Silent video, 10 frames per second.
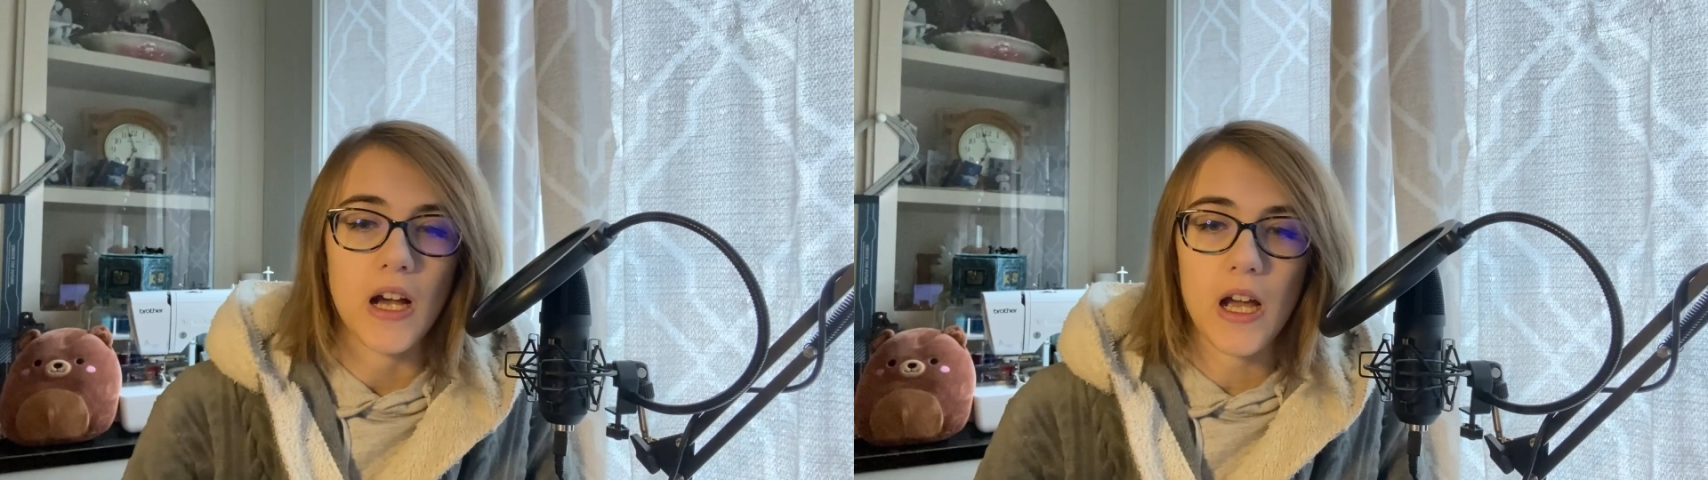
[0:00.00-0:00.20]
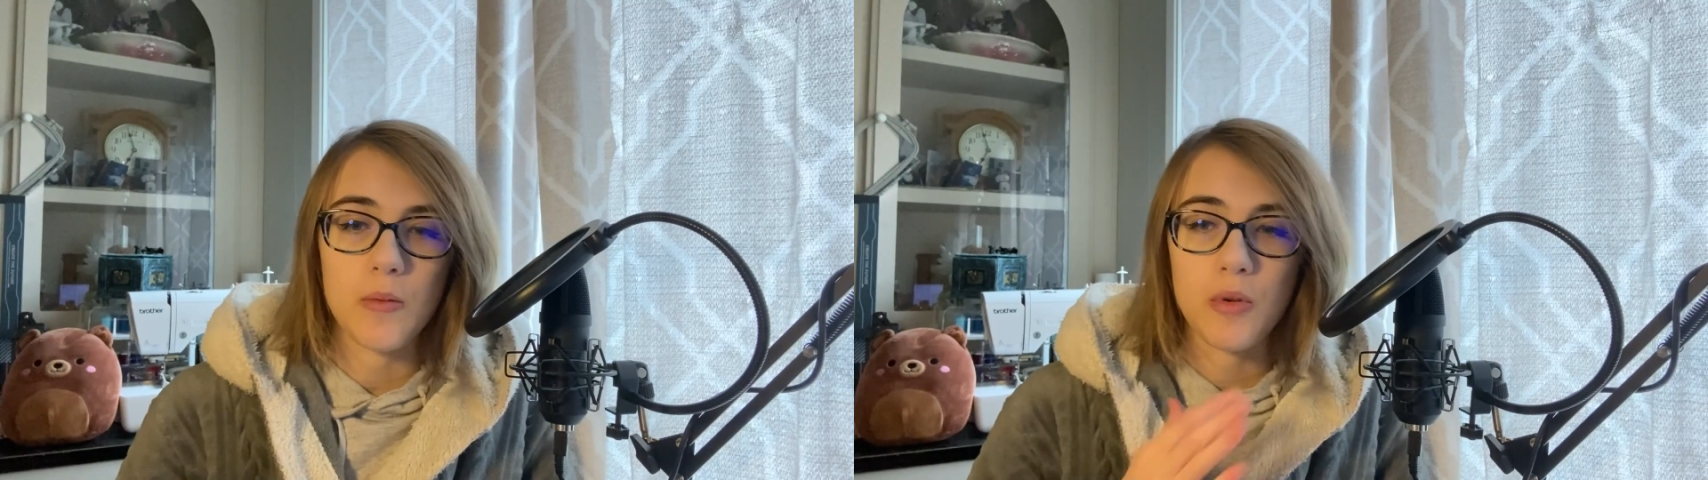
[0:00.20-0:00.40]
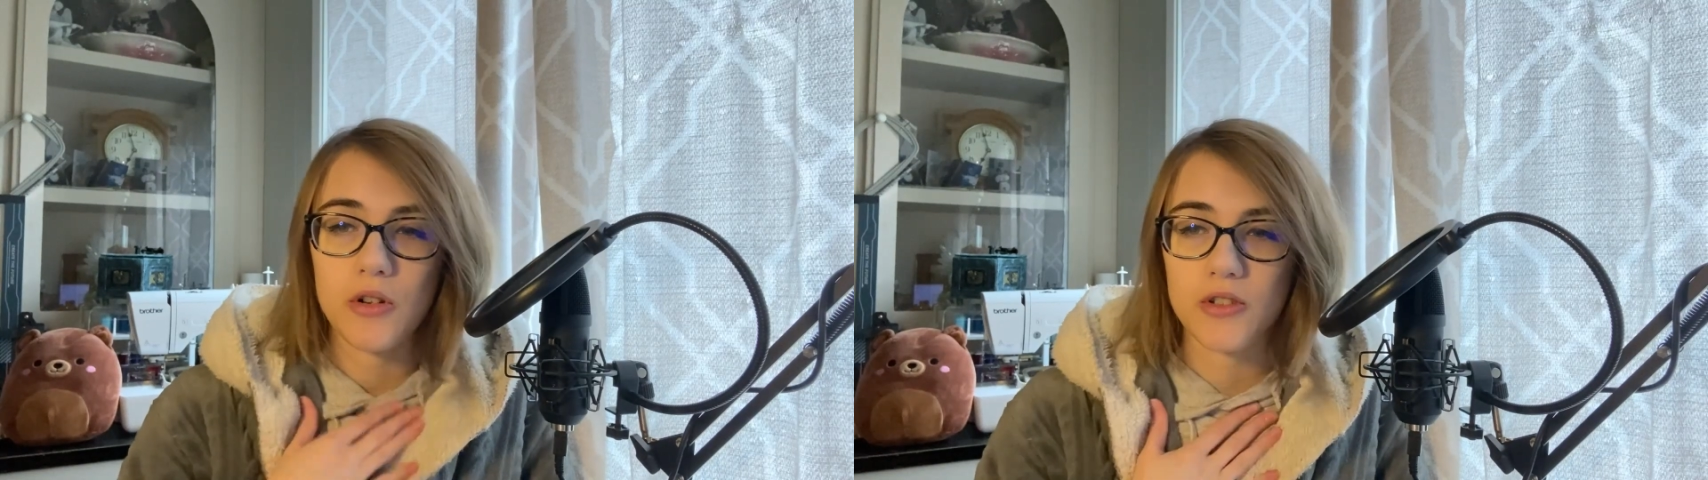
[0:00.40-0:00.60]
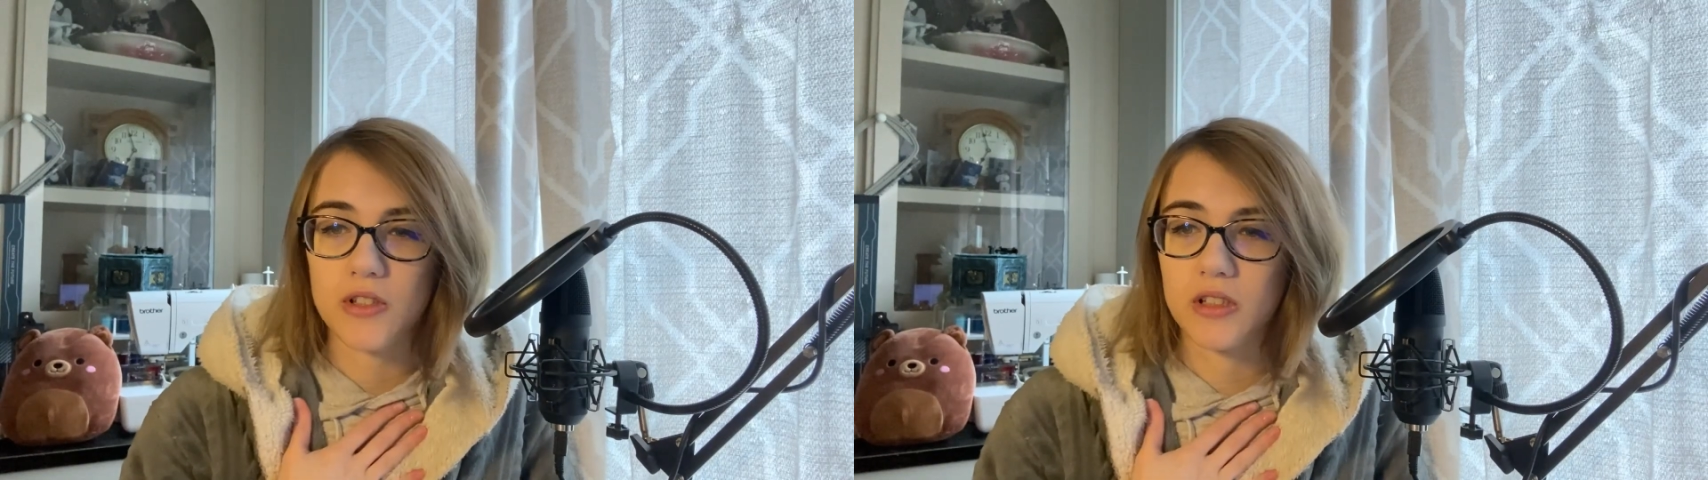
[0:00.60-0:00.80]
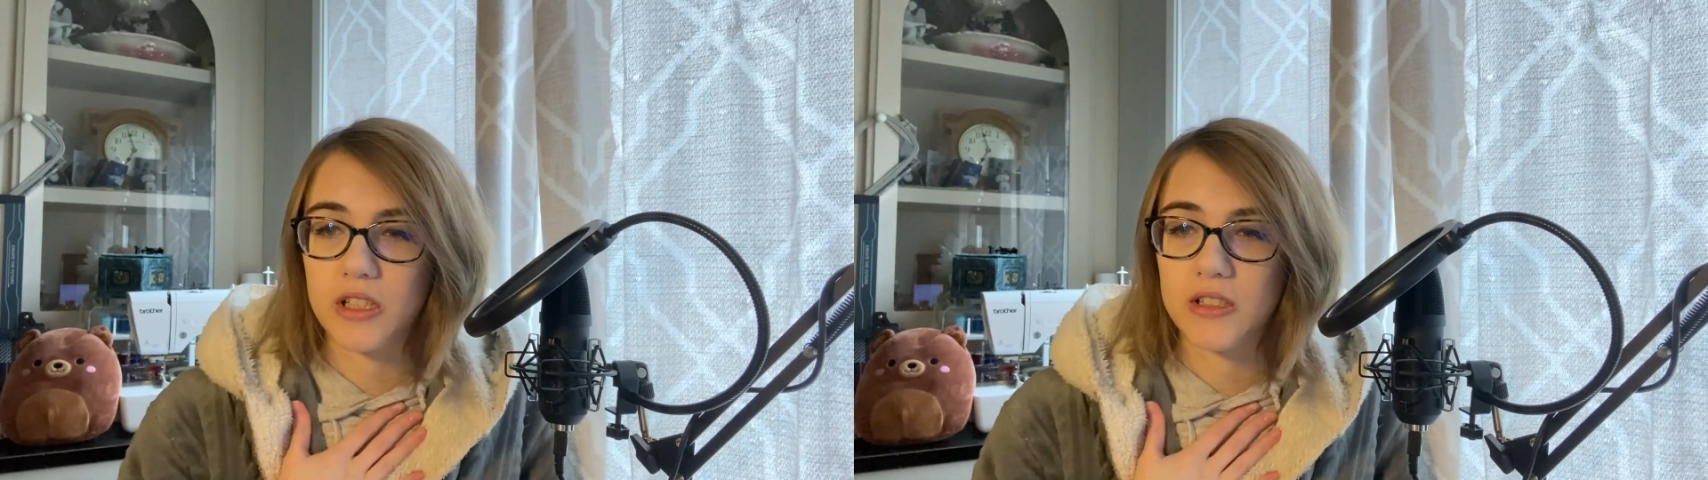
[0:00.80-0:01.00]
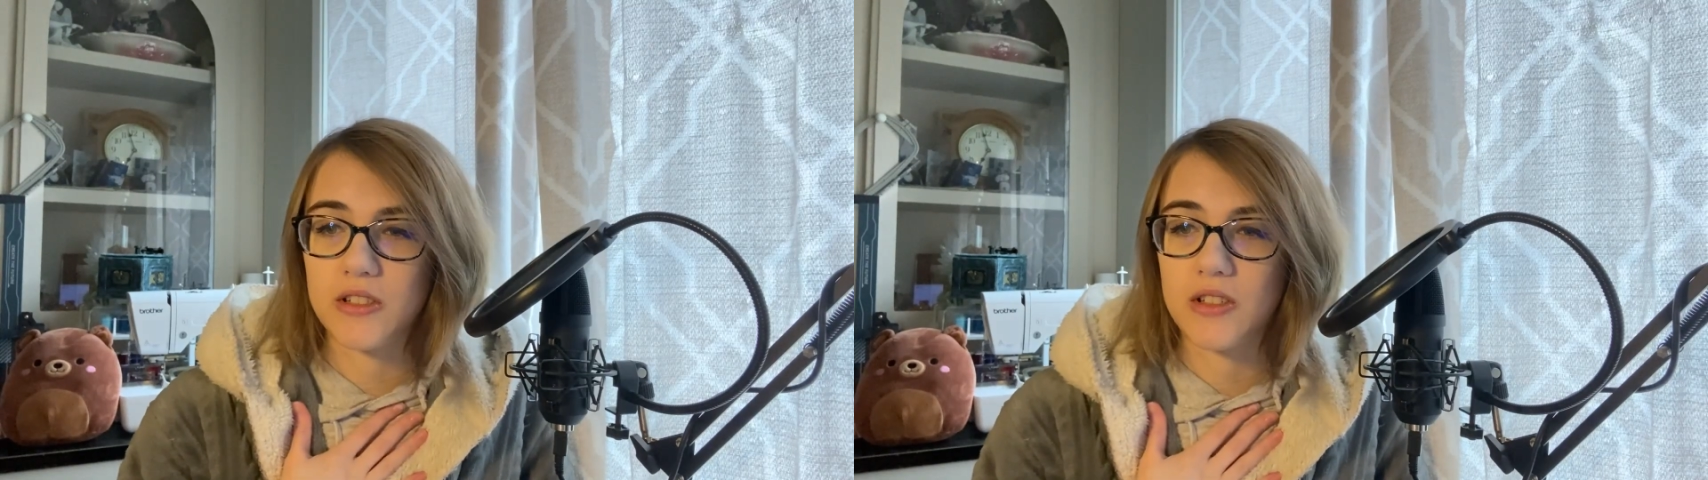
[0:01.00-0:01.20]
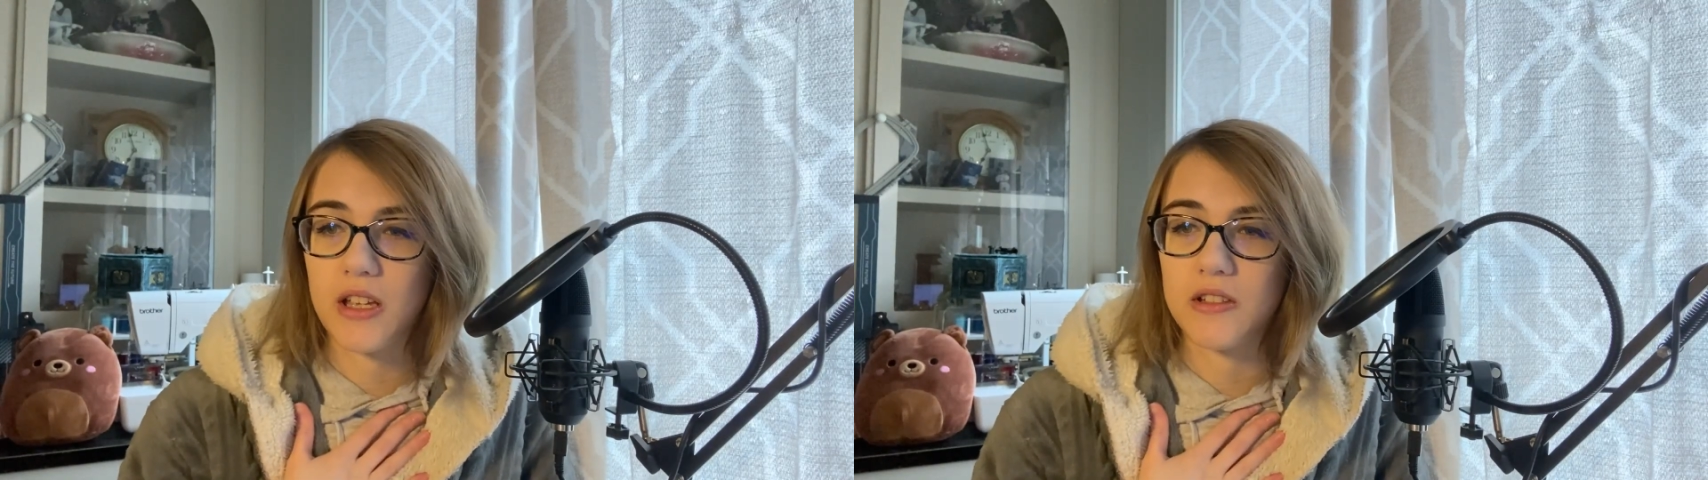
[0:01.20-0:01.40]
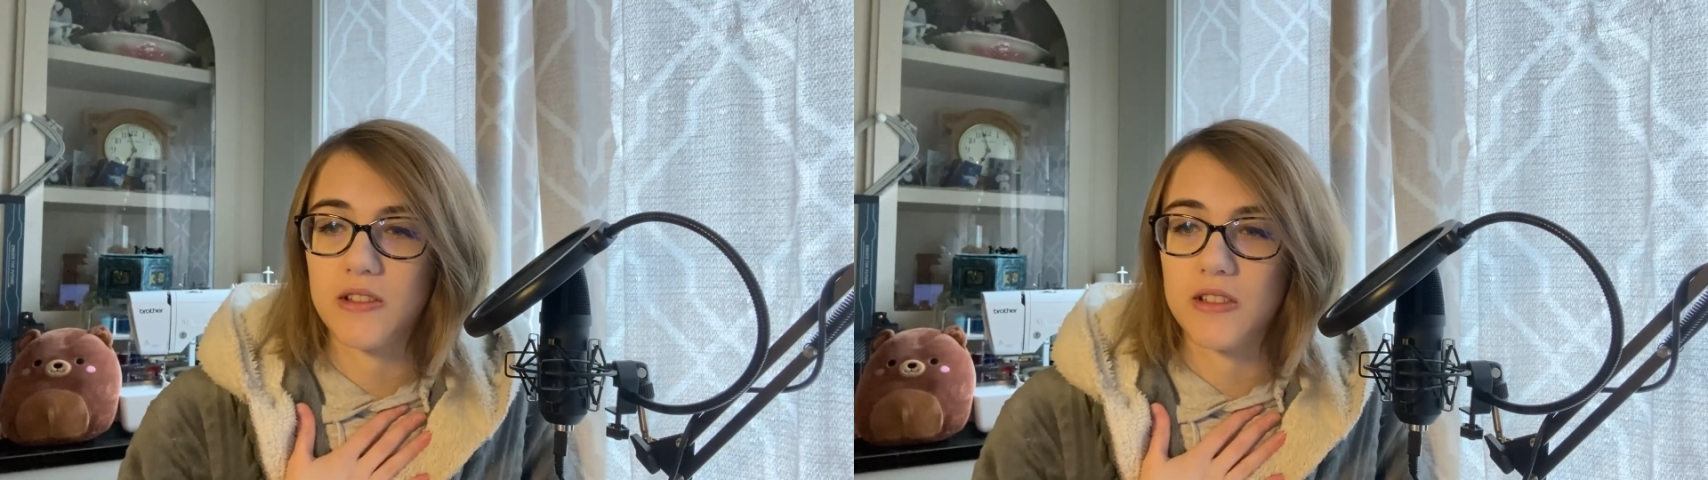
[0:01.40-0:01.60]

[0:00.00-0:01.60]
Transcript: I personally decided to